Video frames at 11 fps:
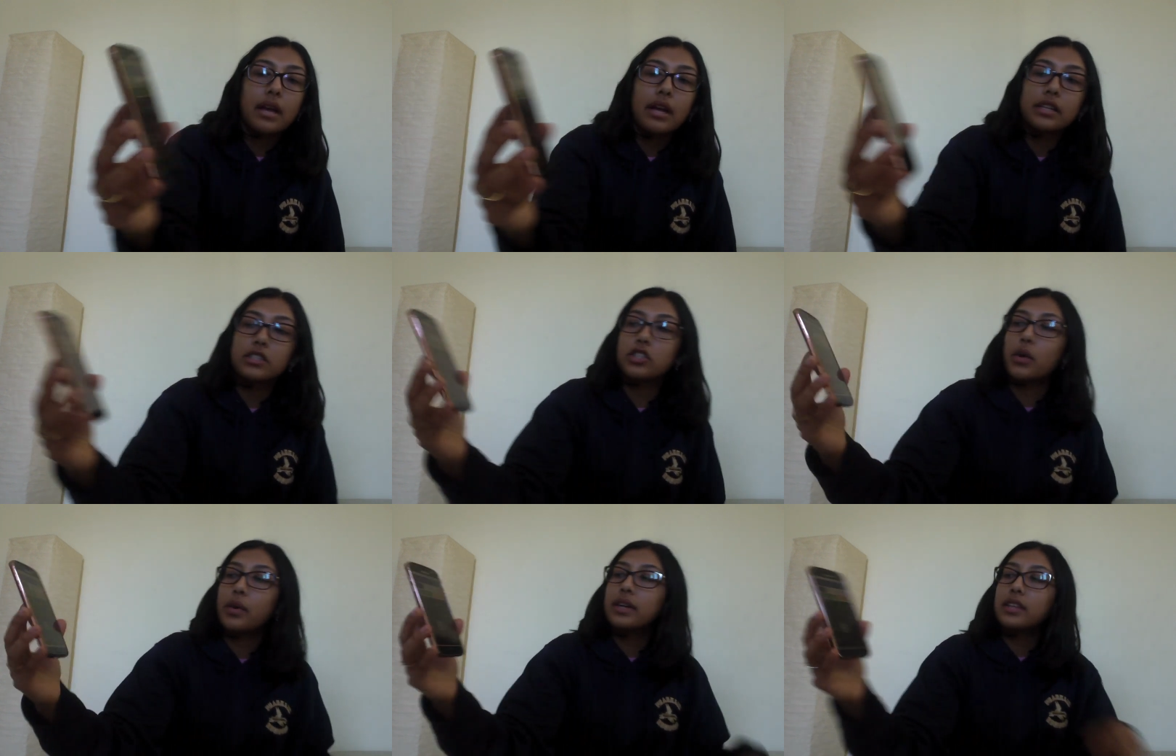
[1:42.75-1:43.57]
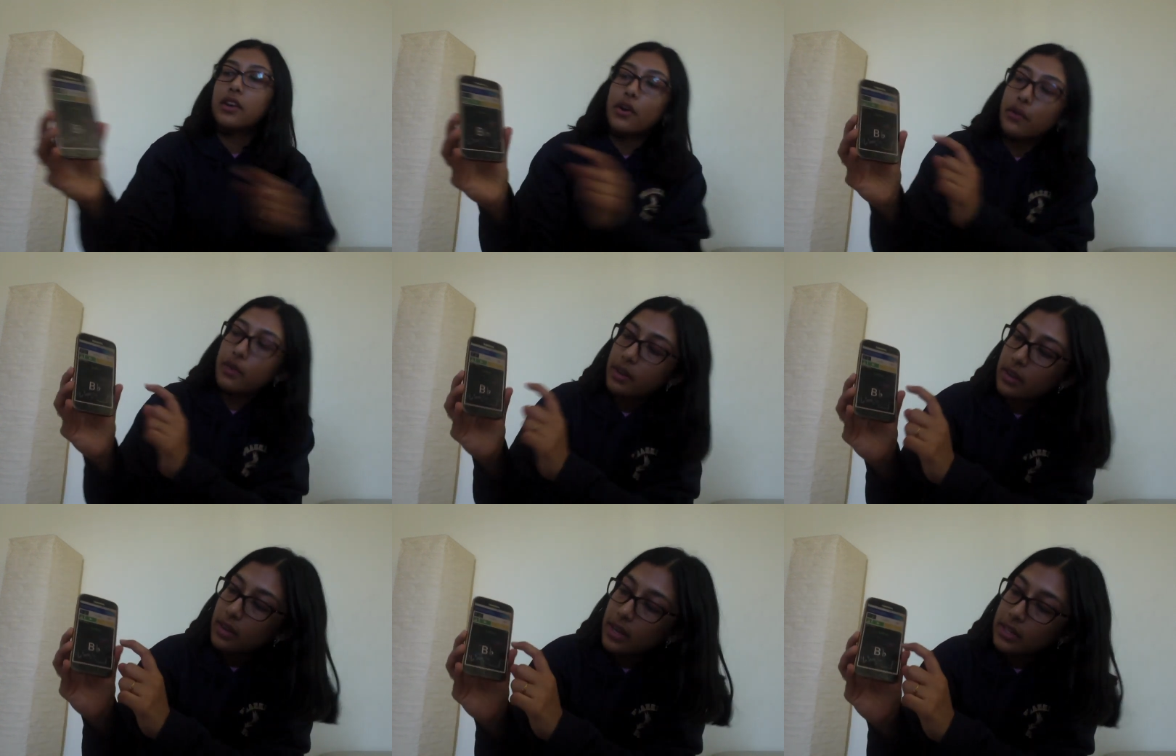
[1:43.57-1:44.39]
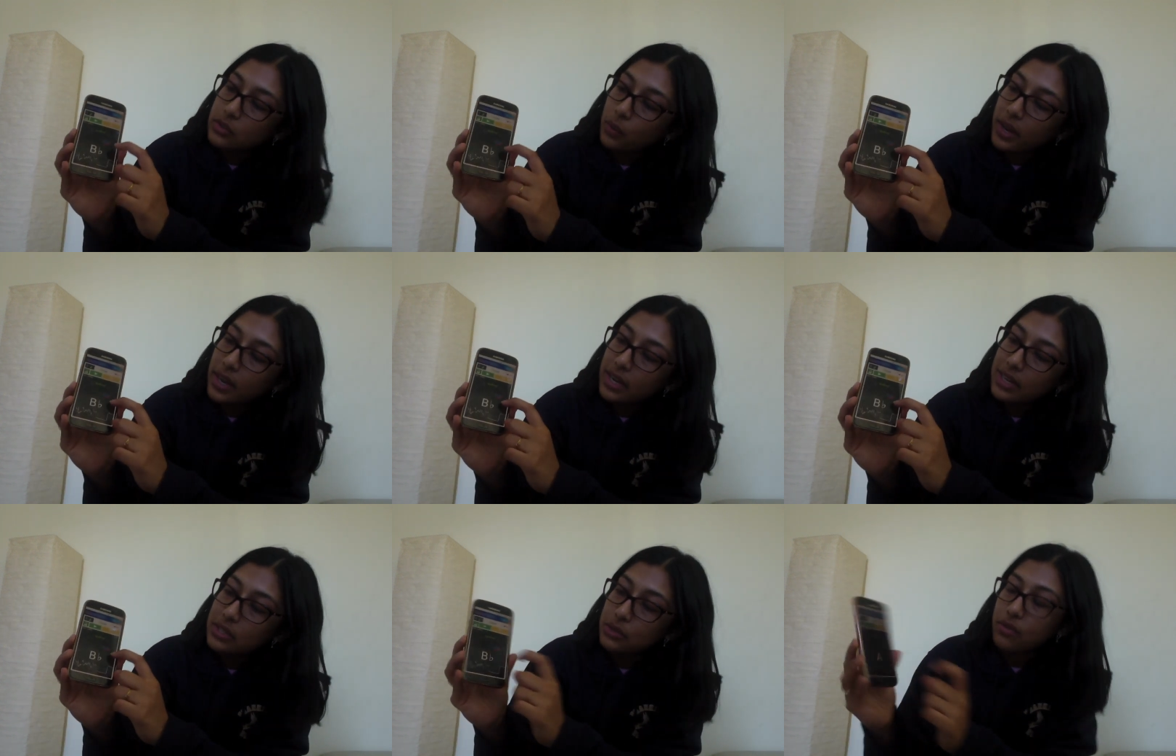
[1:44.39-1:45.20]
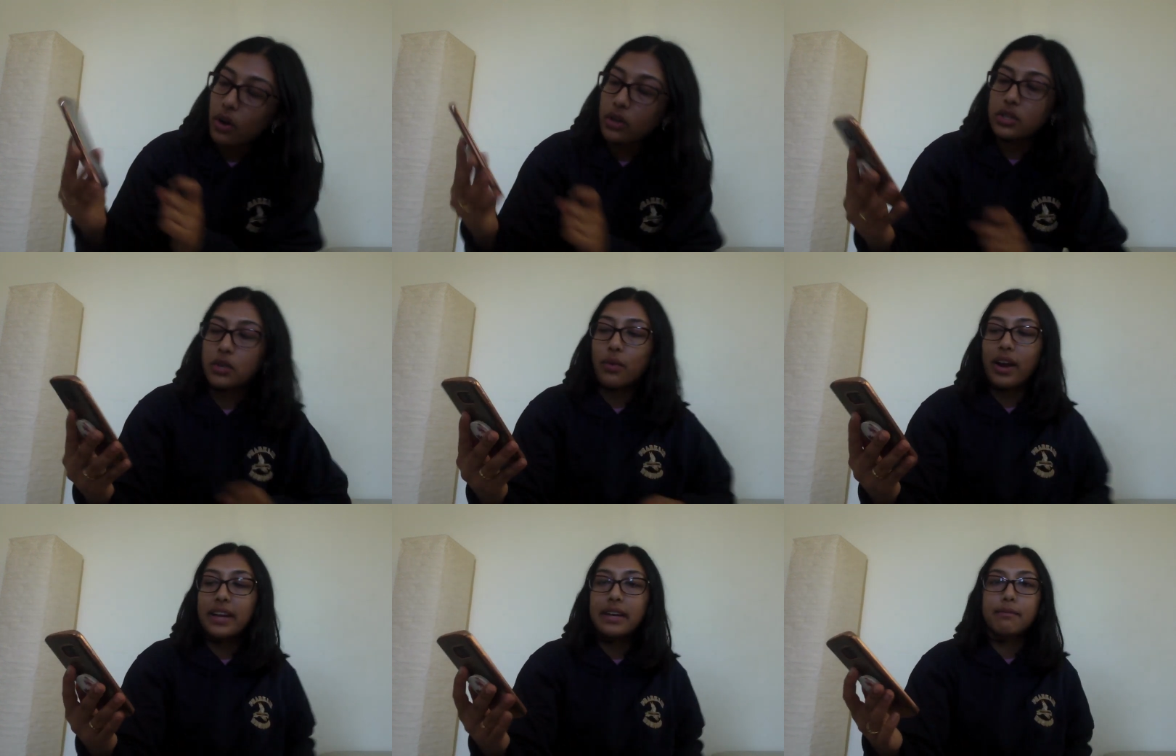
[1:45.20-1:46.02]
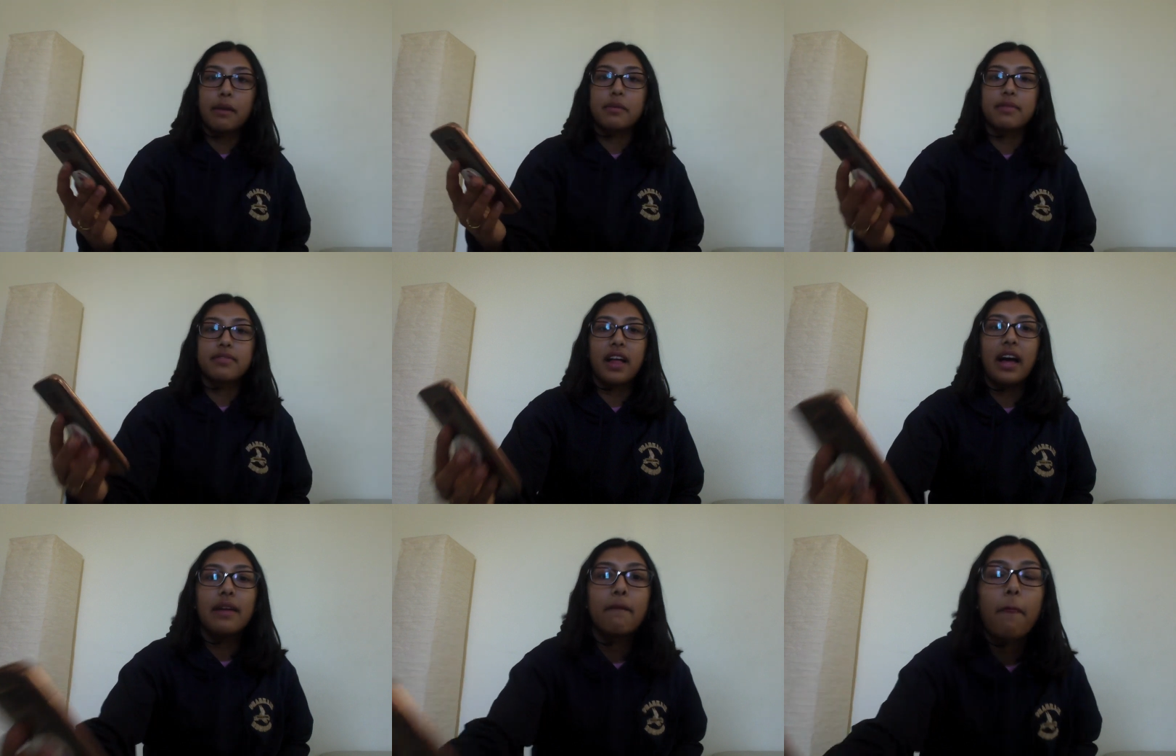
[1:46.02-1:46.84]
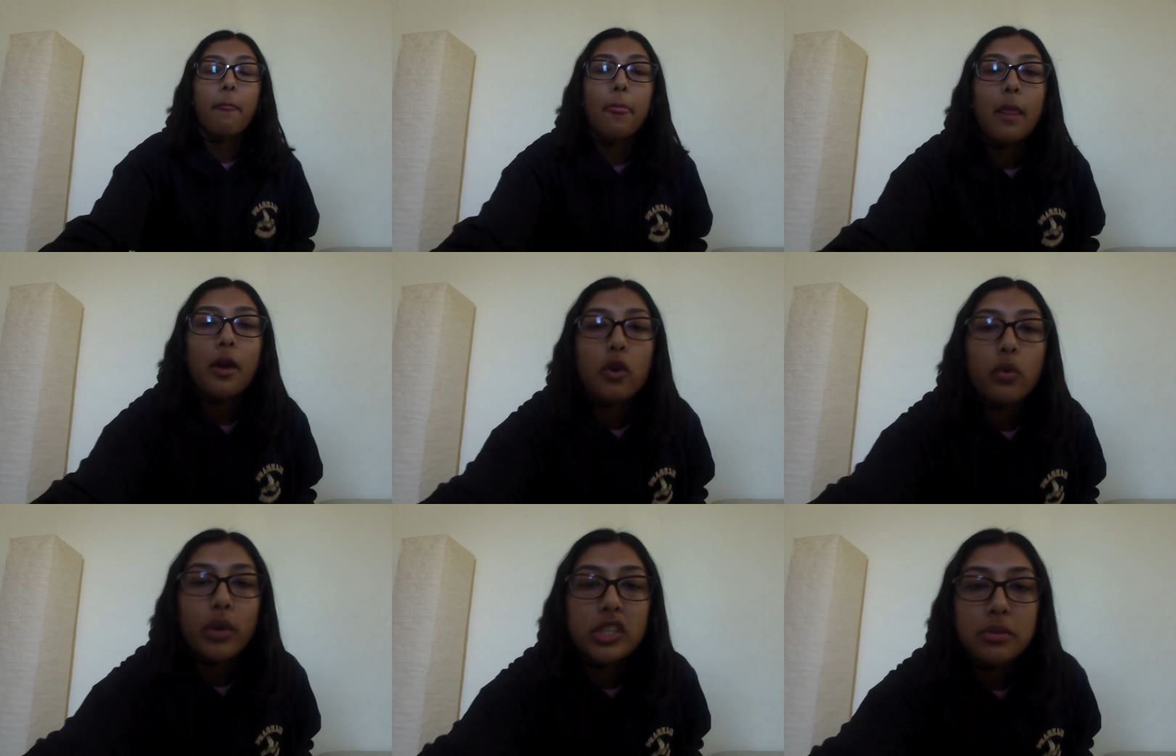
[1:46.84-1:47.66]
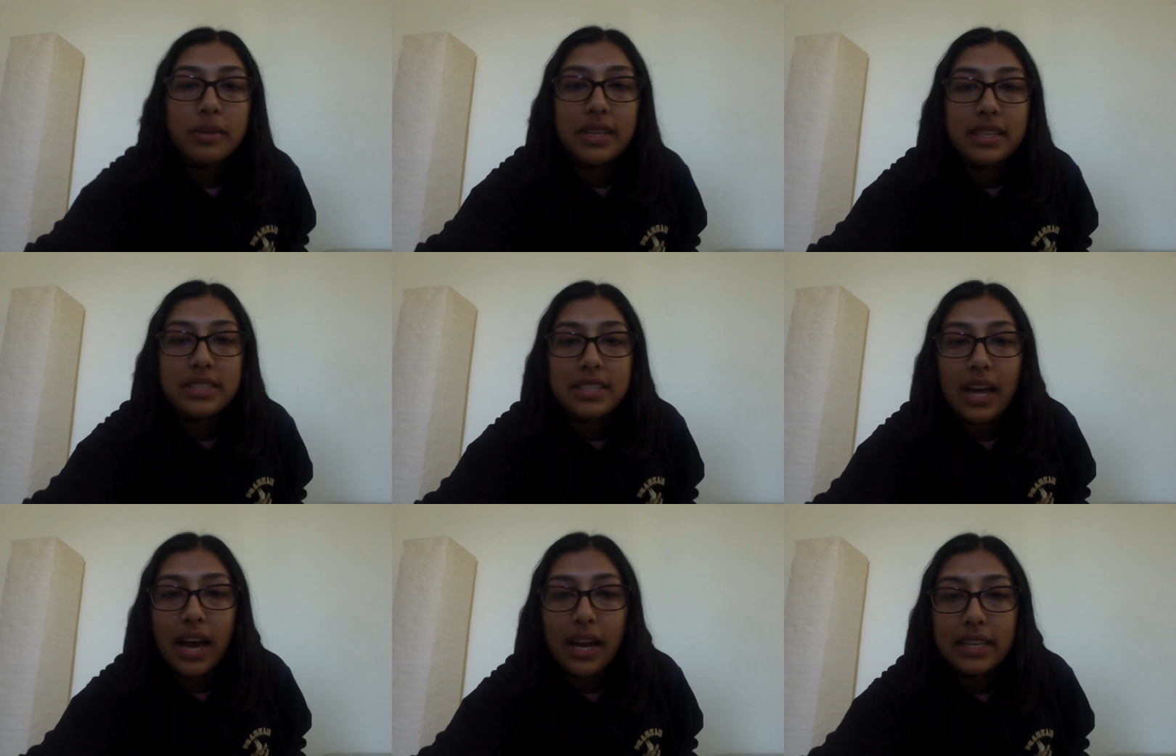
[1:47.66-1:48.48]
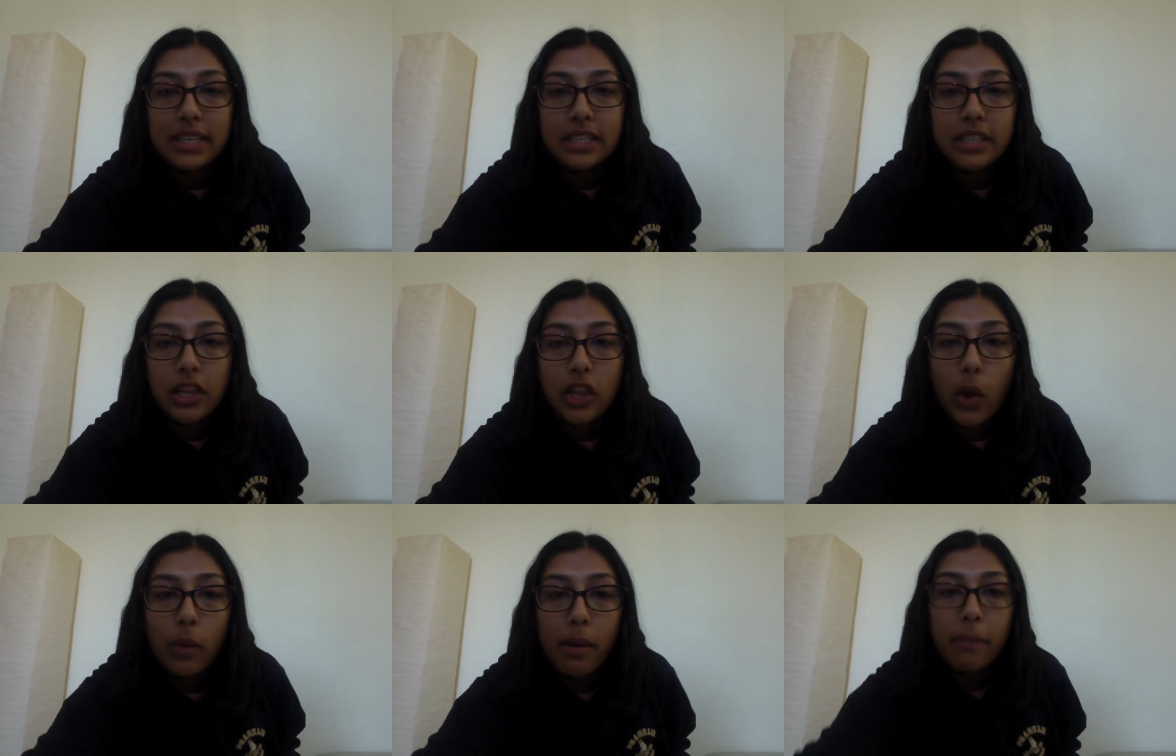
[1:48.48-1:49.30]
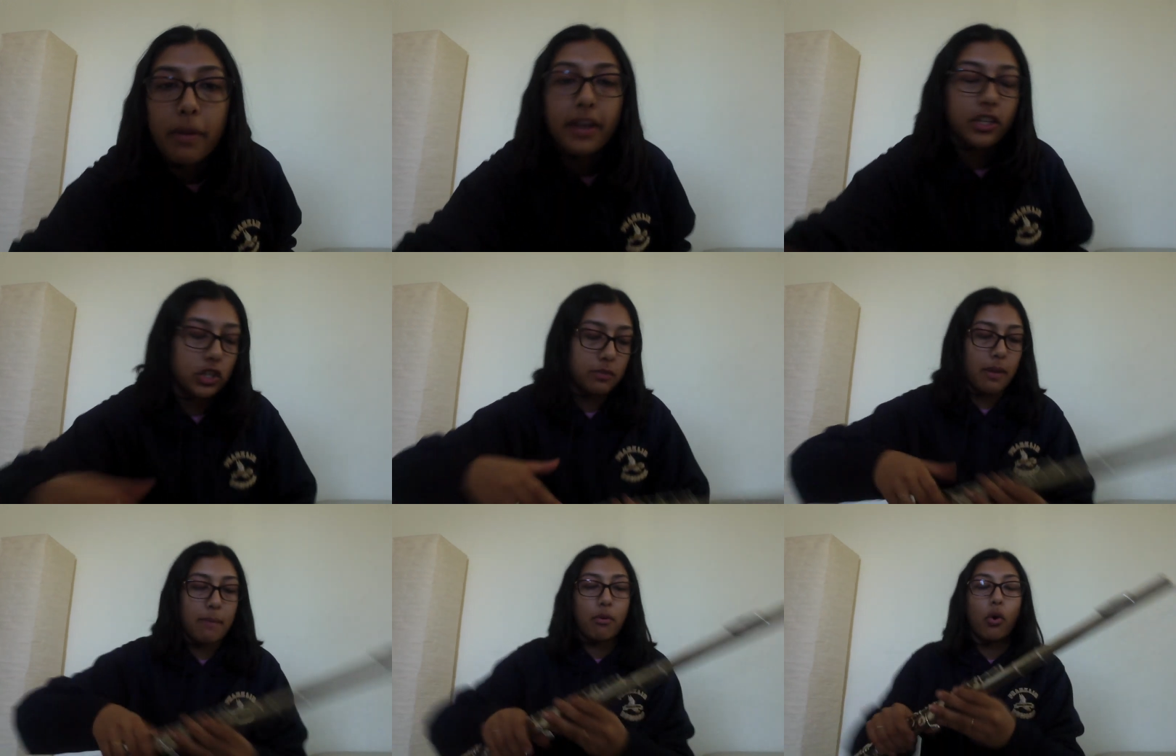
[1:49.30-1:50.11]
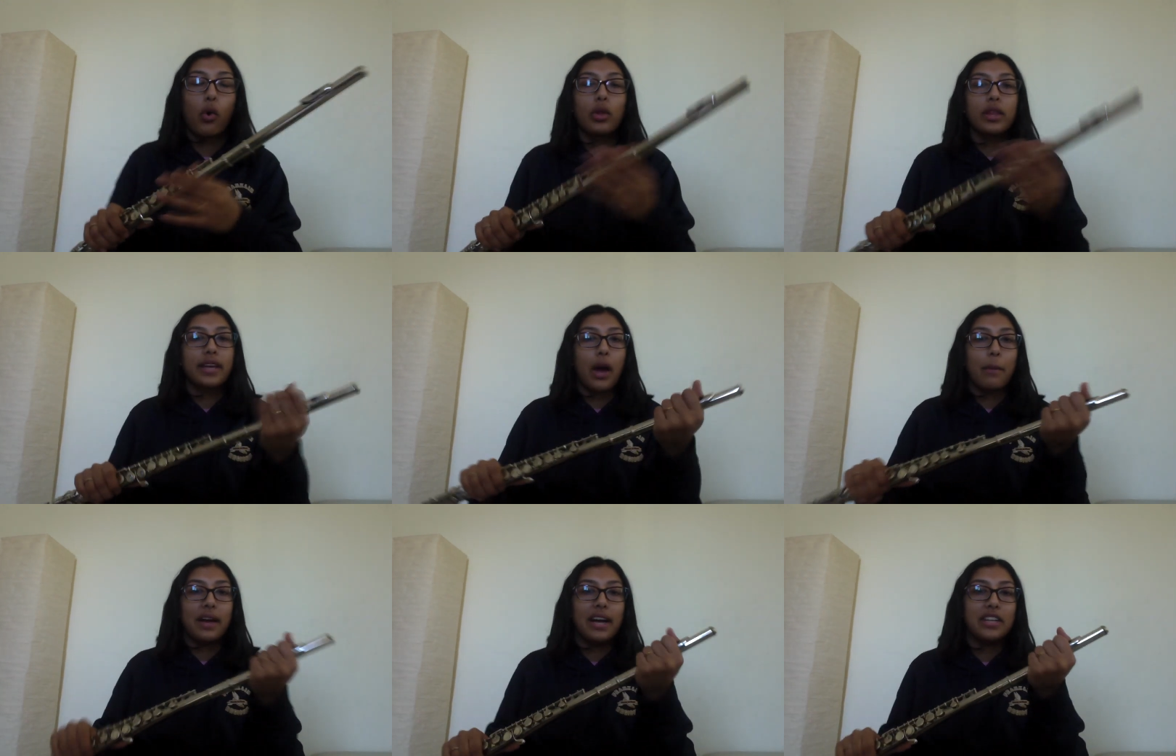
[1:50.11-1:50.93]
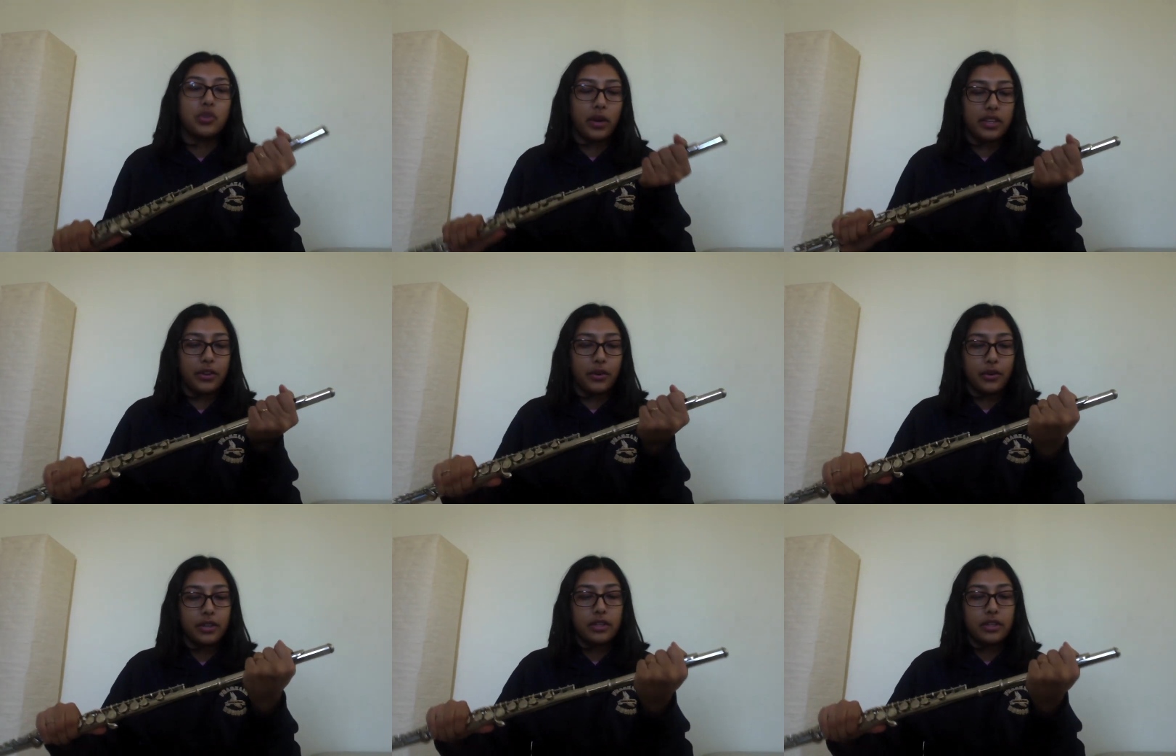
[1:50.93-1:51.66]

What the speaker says: It's showing the note as way too far to the right, my B flat, which means that I need to lower my pitch by pulling out my head joint a little.